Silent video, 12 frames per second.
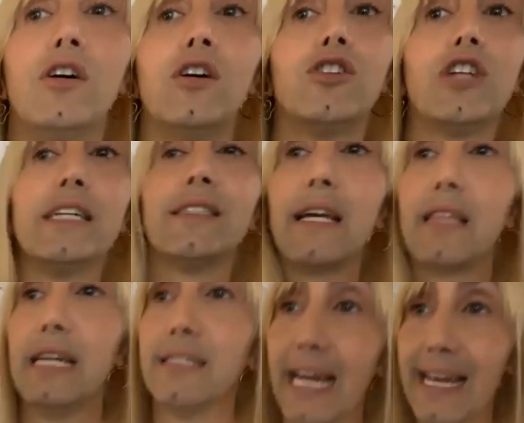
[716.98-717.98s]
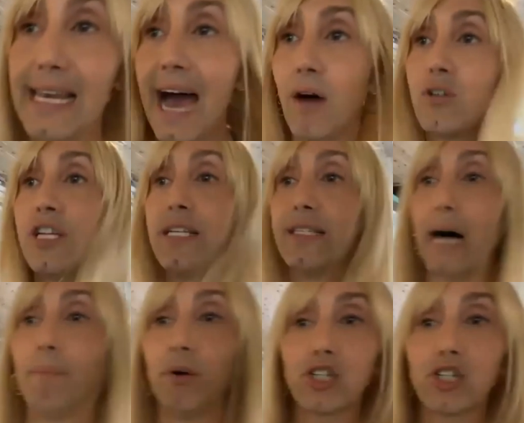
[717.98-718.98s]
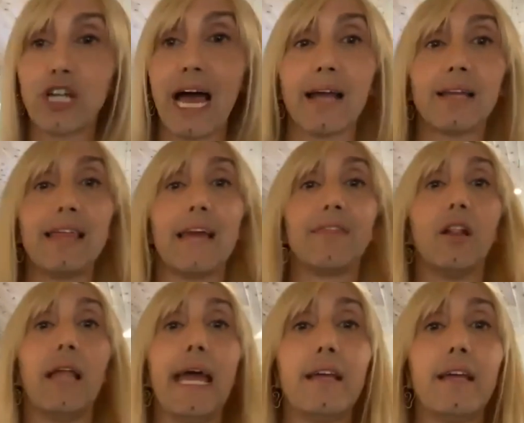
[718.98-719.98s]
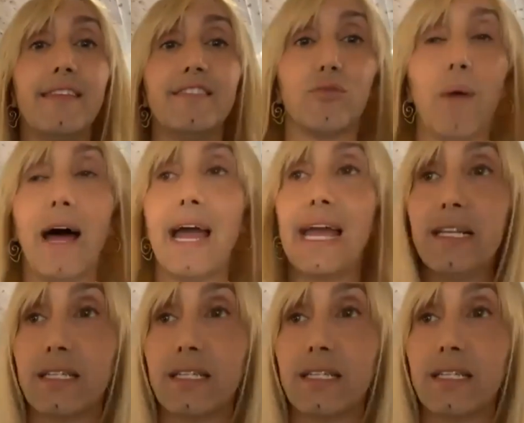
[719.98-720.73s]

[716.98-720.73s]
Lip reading: Just like this. And now to double check that the length is right,